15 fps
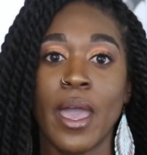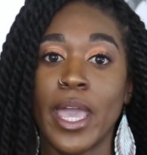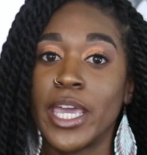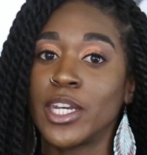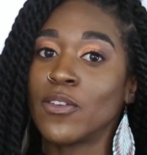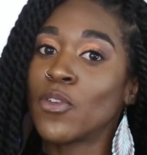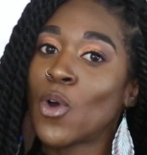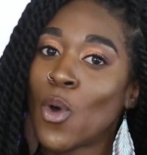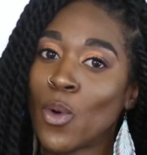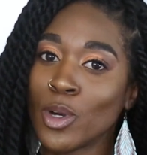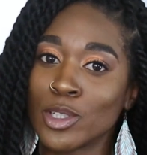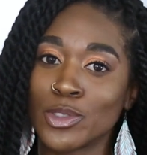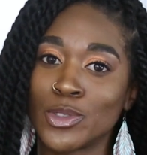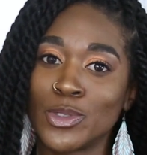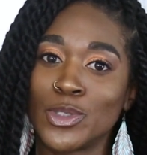And of
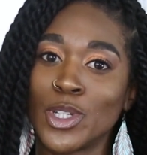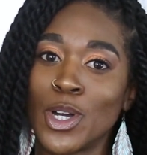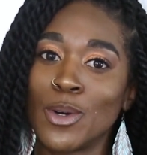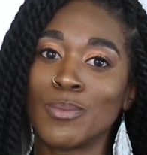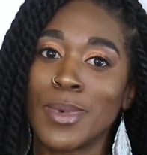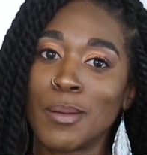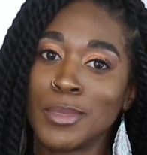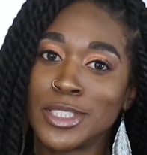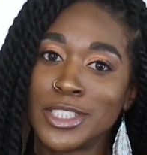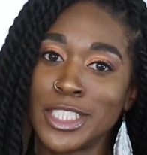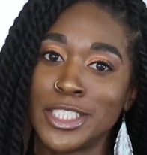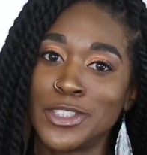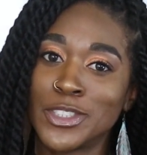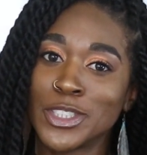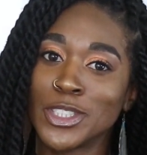course, you know, I'm a
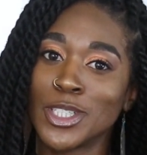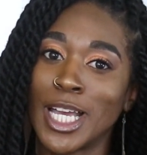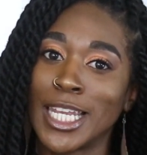teacher.